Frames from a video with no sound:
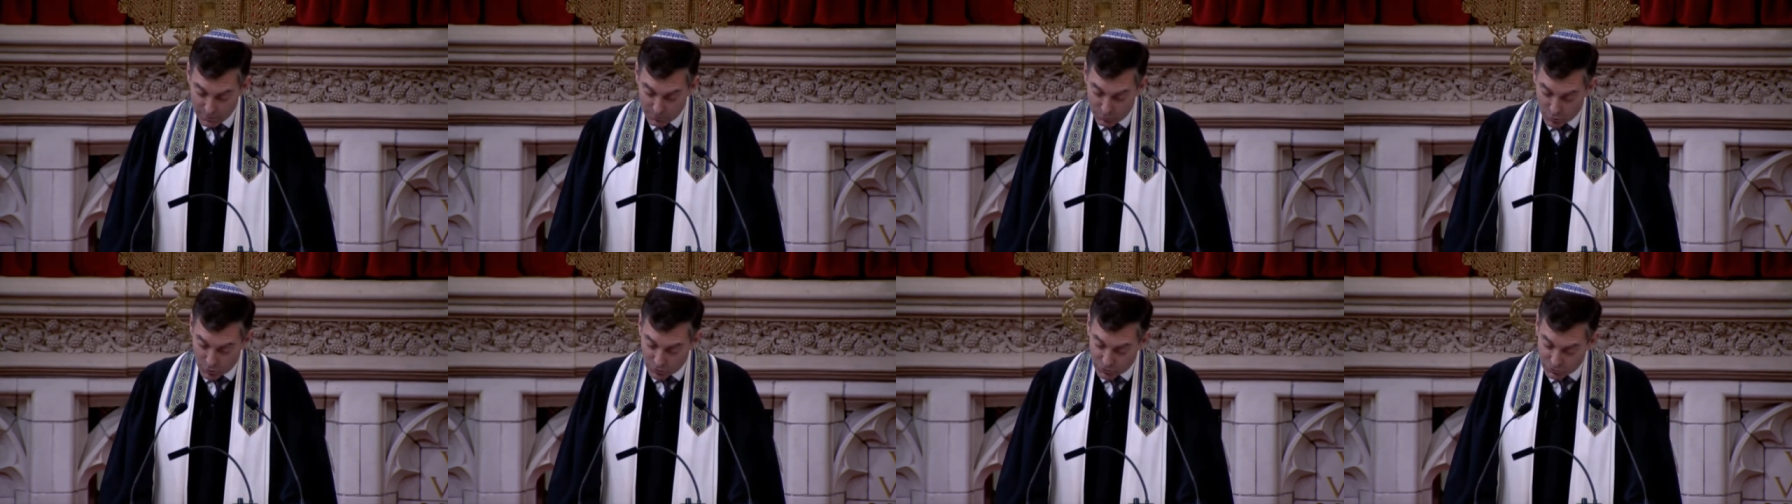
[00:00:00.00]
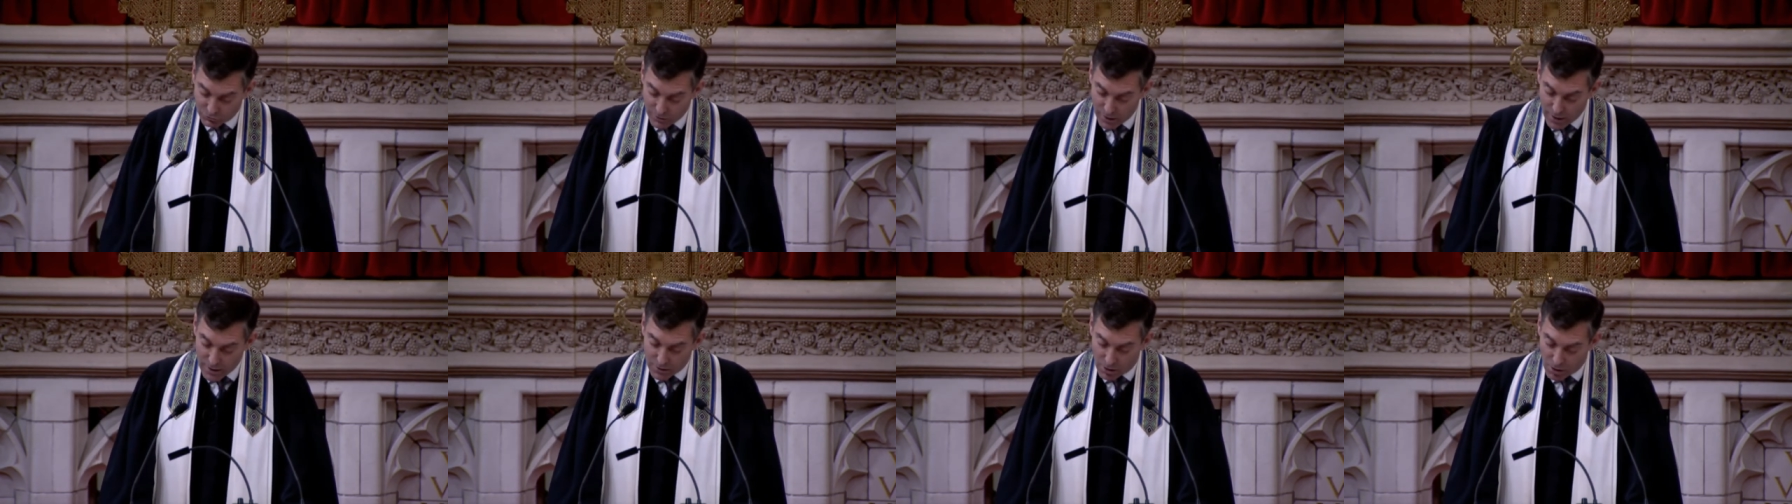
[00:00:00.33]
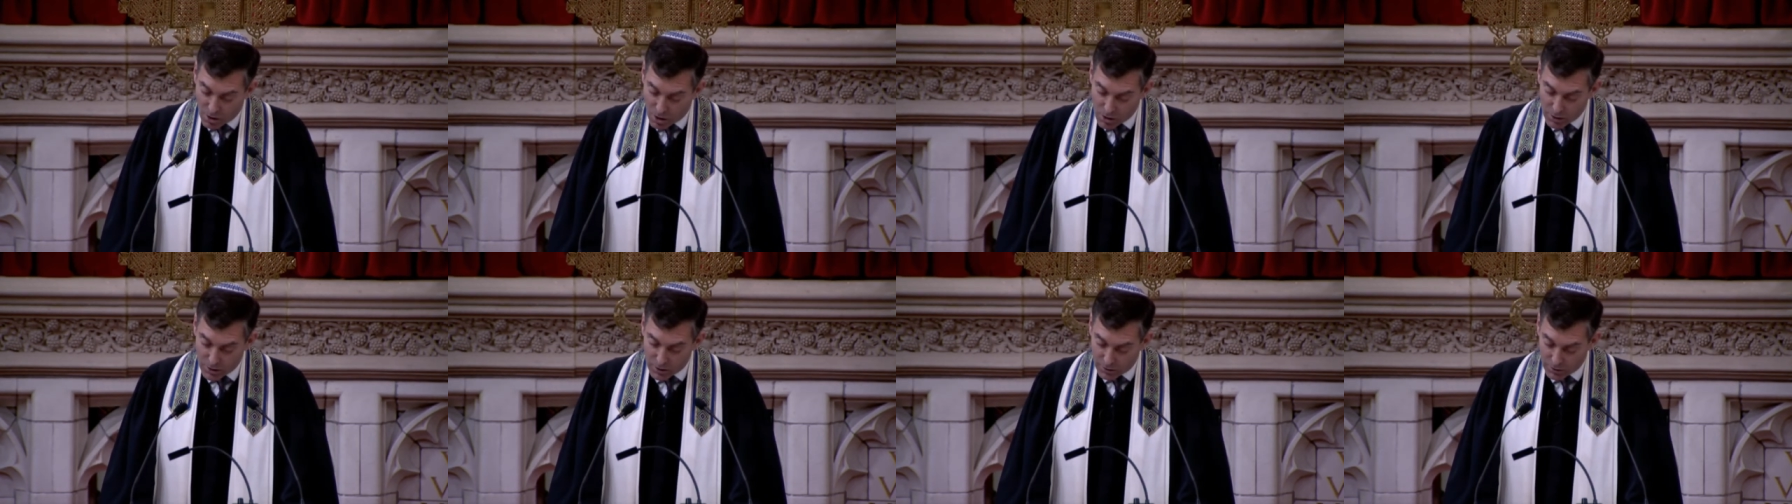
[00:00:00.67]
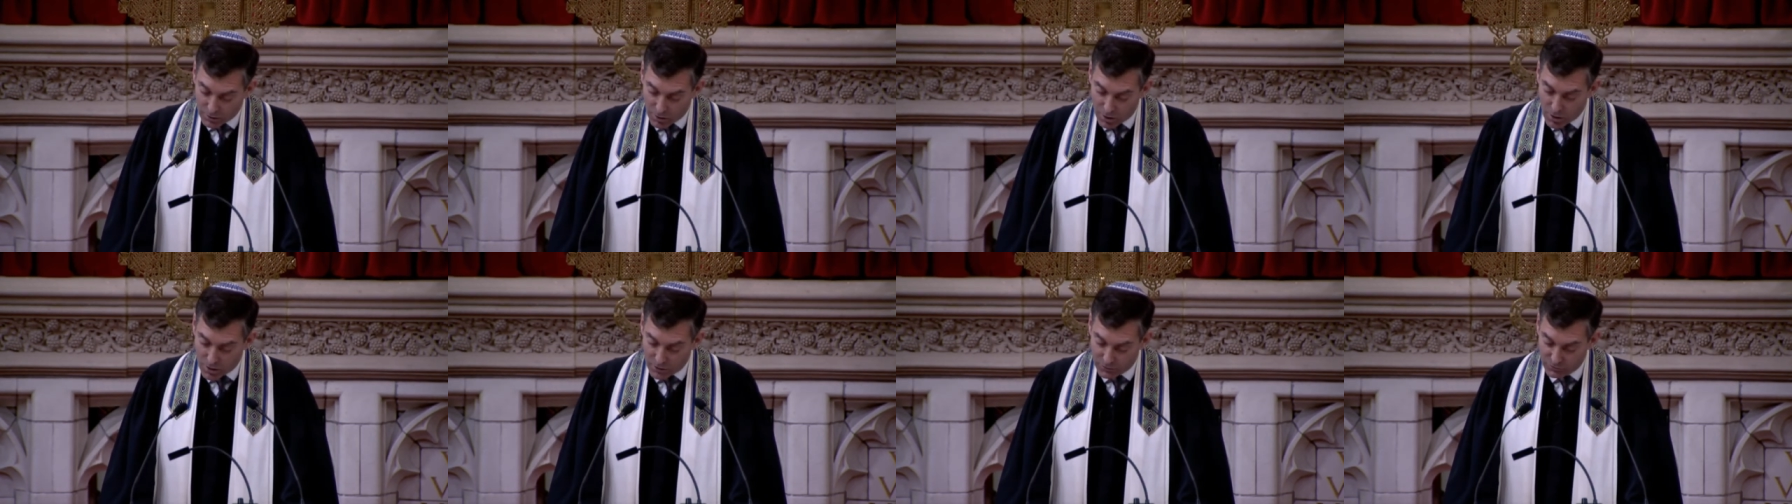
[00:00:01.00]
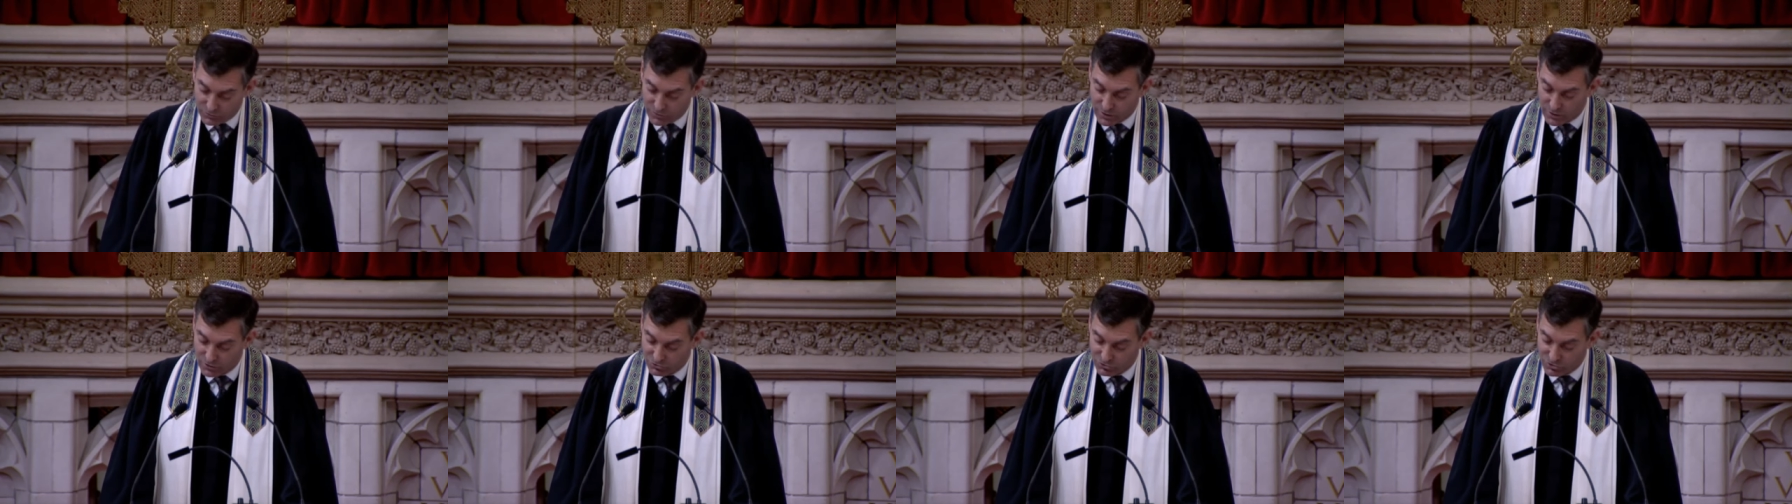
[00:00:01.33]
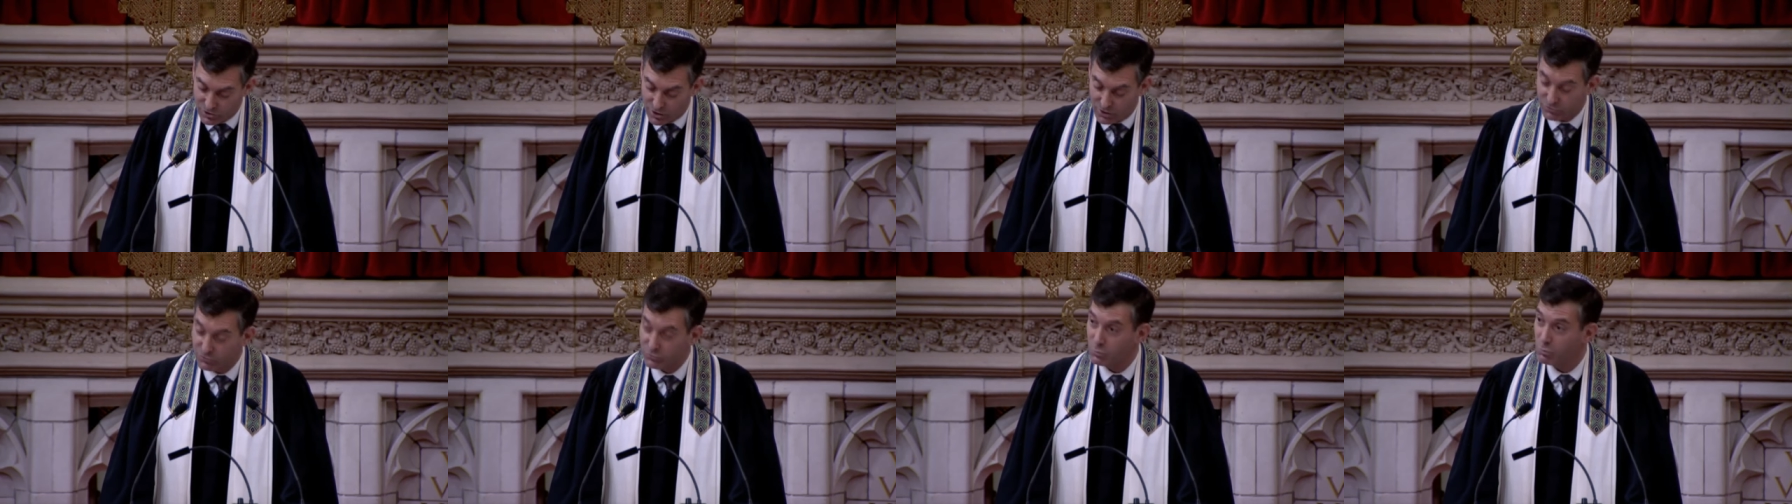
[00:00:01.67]
portray the Holocaust as
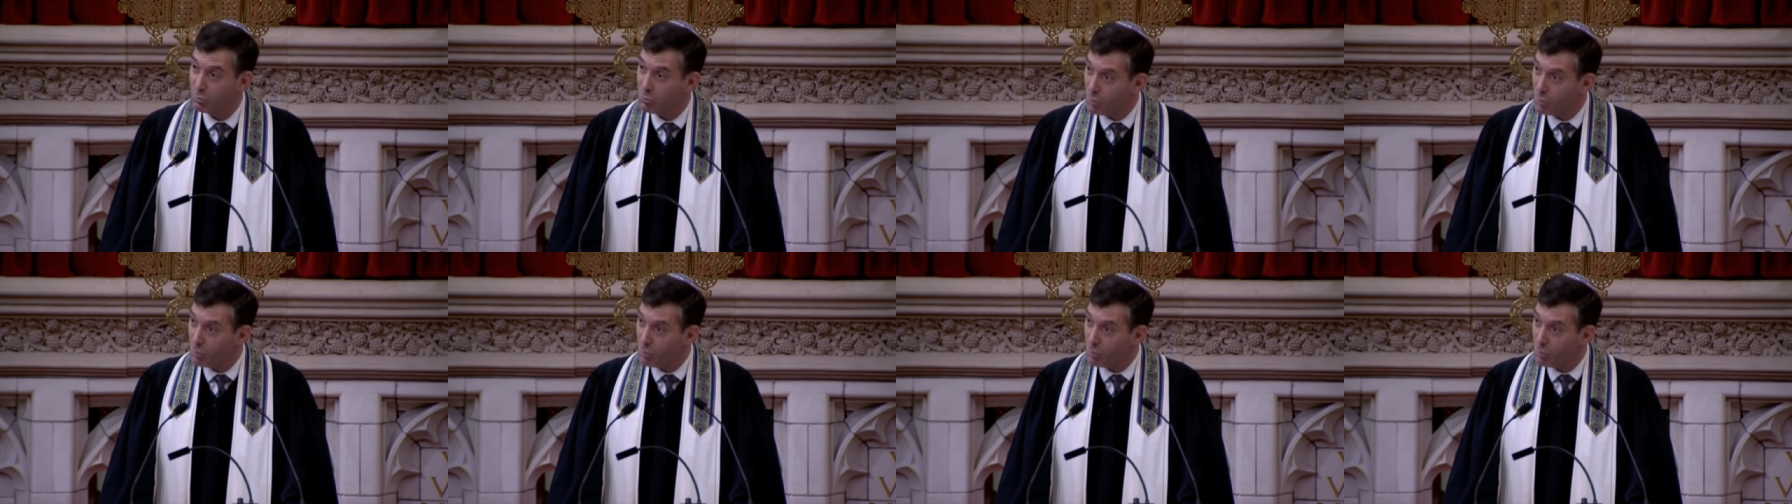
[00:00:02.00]
just